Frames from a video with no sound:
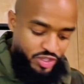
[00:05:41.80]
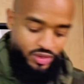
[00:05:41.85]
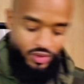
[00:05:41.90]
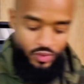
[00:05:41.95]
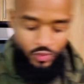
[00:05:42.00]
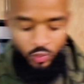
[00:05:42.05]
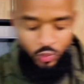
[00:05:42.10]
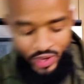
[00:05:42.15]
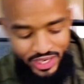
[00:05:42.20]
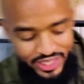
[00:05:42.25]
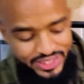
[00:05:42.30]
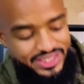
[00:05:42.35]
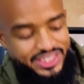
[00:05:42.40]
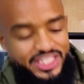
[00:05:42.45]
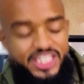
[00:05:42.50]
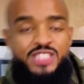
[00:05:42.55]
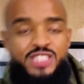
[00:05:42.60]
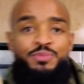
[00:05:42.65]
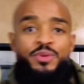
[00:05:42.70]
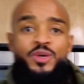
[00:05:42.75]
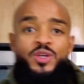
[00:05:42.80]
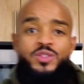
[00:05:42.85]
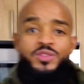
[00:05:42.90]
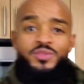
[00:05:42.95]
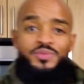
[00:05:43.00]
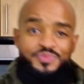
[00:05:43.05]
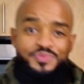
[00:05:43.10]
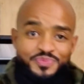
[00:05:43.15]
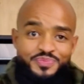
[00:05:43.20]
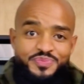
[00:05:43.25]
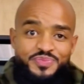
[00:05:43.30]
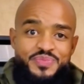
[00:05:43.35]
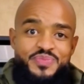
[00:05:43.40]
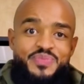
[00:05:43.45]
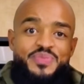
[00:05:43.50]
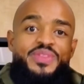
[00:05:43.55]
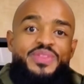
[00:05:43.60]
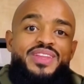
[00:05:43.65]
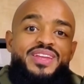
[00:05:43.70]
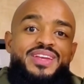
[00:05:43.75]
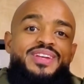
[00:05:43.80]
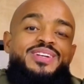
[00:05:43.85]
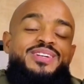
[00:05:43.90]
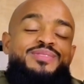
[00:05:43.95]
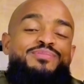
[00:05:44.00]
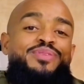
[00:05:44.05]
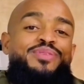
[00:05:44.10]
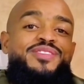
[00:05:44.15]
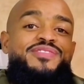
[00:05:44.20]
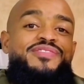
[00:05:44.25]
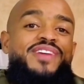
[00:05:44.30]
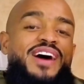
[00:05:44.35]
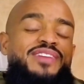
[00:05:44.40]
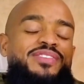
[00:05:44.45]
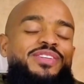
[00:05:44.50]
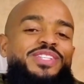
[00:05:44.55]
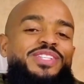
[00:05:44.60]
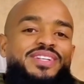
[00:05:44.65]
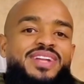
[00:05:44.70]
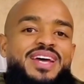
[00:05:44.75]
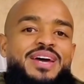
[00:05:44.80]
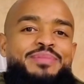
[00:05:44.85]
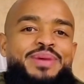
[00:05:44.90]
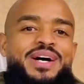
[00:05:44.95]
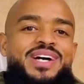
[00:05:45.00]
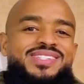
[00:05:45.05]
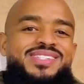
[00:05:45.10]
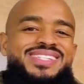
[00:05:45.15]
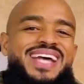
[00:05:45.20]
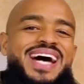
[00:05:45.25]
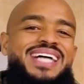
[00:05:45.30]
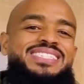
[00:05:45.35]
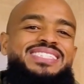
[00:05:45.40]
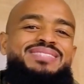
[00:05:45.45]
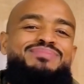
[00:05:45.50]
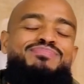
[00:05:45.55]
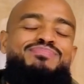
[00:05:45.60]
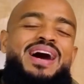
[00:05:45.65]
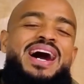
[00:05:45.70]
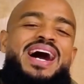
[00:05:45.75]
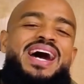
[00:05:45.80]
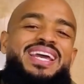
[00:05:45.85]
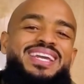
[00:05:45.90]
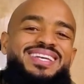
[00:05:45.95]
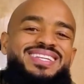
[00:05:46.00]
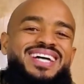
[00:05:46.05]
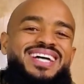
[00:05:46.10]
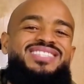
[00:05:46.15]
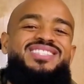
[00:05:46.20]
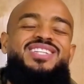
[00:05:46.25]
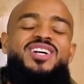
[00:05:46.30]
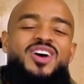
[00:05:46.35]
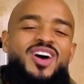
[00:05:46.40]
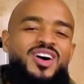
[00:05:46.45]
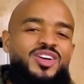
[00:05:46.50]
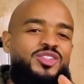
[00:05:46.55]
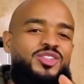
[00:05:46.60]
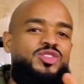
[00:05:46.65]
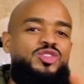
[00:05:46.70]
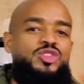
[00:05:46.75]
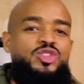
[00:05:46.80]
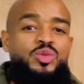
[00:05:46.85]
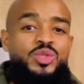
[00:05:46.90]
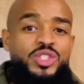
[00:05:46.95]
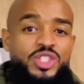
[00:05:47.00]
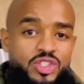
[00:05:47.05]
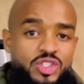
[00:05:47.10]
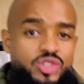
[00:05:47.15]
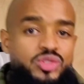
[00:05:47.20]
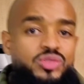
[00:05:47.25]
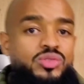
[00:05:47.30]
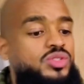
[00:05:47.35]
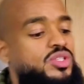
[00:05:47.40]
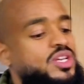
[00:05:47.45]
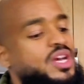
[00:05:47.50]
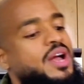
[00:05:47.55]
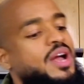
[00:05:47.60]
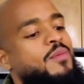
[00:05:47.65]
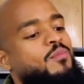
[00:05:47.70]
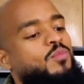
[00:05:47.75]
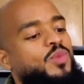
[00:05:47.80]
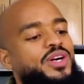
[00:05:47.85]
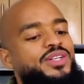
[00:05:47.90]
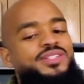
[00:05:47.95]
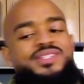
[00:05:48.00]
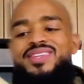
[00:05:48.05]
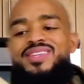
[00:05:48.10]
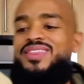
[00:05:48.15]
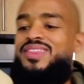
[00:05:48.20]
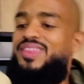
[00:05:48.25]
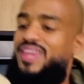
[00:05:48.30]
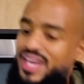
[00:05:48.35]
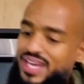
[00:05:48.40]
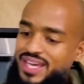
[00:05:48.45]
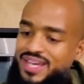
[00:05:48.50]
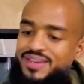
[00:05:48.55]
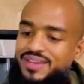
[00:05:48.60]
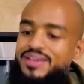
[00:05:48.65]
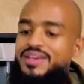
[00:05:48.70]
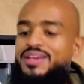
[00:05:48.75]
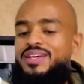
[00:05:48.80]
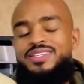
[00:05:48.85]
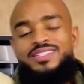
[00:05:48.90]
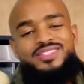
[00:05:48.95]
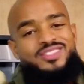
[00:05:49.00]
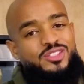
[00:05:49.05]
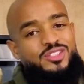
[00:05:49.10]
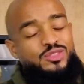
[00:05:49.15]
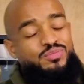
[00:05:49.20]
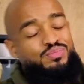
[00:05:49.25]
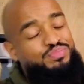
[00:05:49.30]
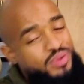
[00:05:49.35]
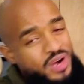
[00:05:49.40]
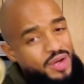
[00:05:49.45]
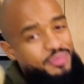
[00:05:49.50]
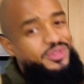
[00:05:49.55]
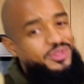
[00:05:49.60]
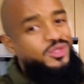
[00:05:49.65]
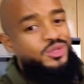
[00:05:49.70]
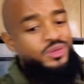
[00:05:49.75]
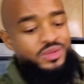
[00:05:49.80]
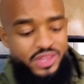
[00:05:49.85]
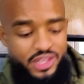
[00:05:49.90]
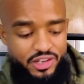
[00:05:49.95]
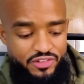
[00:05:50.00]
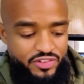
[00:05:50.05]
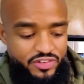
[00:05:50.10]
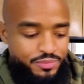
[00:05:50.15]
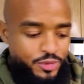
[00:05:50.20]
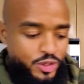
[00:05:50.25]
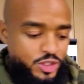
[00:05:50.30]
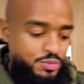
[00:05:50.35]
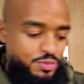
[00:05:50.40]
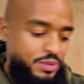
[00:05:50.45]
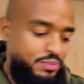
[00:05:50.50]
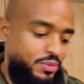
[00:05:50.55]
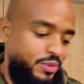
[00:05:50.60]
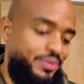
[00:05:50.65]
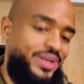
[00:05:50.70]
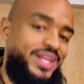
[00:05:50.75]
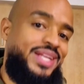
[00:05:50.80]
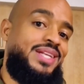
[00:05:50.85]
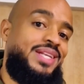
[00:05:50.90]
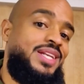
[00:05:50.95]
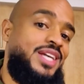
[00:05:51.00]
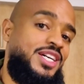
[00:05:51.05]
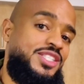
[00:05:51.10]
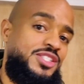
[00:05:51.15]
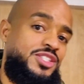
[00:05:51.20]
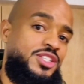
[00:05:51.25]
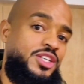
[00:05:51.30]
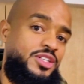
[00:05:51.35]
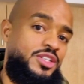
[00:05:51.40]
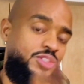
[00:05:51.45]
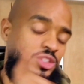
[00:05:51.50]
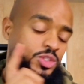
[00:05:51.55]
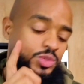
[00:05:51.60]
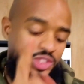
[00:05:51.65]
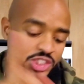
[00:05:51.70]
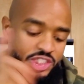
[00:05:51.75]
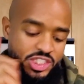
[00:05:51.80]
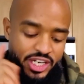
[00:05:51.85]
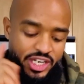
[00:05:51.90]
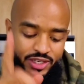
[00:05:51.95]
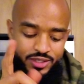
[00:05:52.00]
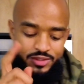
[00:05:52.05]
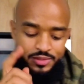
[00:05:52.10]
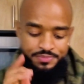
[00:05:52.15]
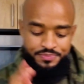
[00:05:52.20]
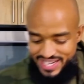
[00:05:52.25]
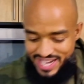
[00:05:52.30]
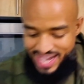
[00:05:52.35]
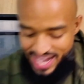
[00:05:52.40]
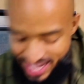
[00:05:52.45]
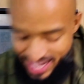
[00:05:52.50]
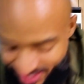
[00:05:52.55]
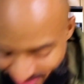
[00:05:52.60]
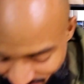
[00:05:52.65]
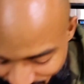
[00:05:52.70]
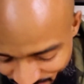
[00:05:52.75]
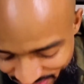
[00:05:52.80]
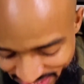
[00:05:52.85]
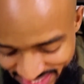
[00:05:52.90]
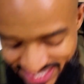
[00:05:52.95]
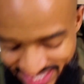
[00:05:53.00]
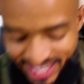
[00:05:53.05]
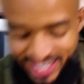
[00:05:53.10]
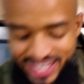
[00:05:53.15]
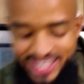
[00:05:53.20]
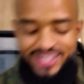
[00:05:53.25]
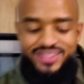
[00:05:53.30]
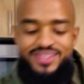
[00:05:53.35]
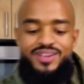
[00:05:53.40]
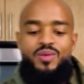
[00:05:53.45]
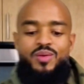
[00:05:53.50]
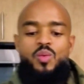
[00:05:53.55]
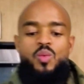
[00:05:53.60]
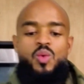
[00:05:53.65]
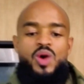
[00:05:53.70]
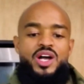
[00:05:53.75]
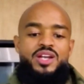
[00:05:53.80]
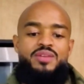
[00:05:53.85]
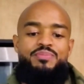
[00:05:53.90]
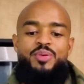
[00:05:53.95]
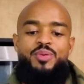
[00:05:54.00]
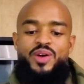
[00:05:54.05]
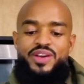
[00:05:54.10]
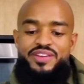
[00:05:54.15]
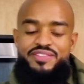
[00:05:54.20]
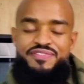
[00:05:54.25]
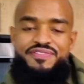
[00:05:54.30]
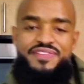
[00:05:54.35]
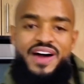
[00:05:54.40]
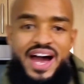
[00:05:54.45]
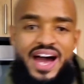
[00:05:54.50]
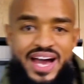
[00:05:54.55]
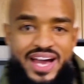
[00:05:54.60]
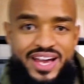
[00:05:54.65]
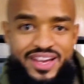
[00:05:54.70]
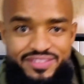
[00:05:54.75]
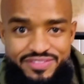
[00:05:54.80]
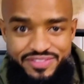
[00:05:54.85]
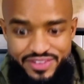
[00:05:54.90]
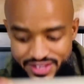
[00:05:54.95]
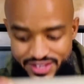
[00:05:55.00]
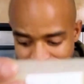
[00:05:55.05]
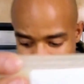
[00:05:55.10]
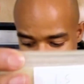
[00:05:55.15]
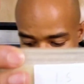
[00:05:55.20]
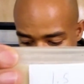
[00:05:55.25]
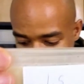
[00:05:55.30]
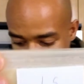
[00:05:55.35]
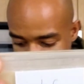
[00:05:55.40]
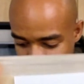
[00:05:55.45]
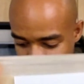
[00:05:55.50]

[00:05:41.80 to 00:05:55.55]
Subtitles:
the 1 teaspoon per 500 mLs, that's the connoisseur juice. Whereas thick, probably too thick for most people, but it doesn't turn into a gel. Now we got the 1.5. So